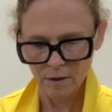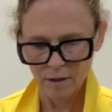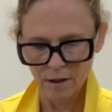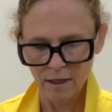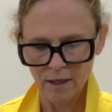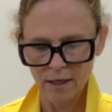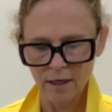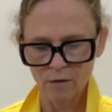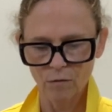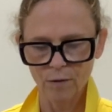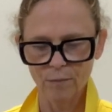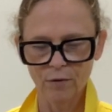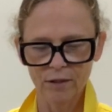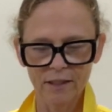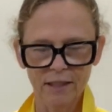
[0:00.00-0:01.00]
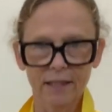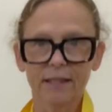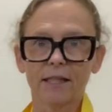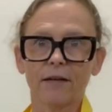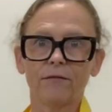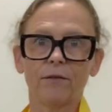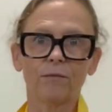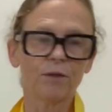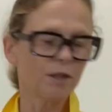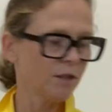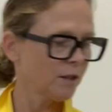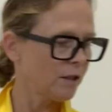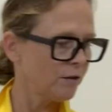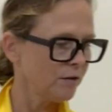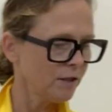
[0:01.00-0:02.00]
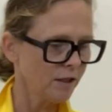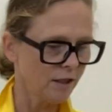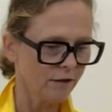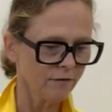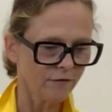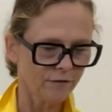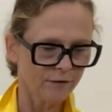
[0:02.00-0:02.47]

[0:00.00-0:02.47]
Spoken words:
And 1.67, which is close enough.